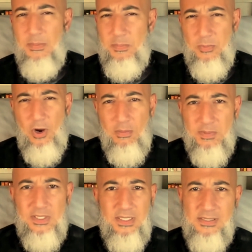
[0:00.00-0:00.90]
that
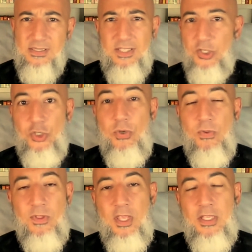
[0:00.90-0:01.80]
probably this is the
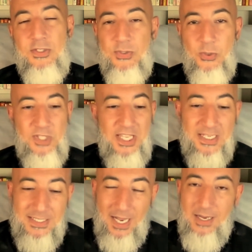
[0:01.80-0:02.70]
truth. So
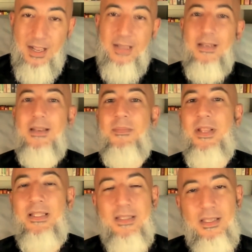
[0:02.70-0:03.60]
they dug under the
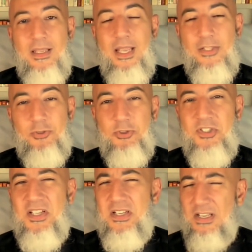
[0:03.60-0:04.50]
bed, and to
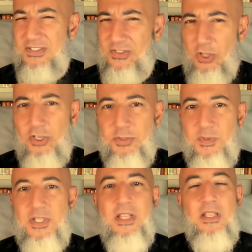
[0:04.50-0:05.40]
their
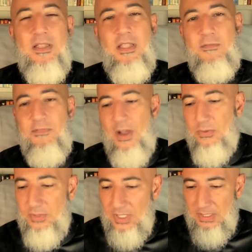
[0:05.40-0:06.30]
astonishment, they
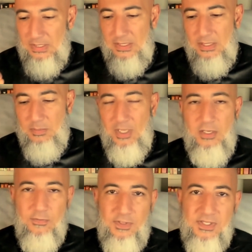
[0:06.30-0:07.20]
found the
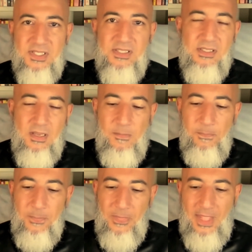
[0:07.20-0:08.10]
body of their sister
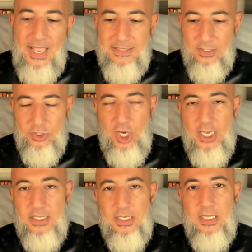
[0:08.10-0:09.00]
and the
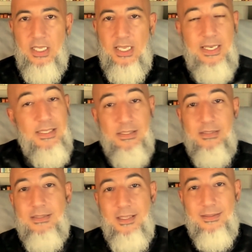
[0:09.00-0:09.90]
child. And as a
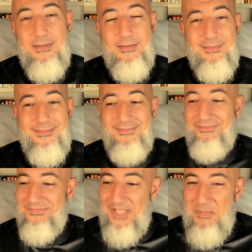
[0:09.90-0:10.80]

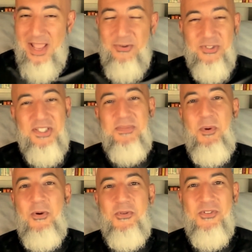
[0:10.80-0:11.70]
result, the man was
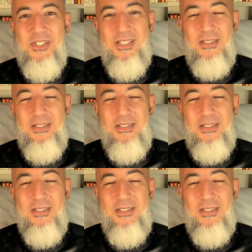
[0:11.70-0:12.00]
exposed.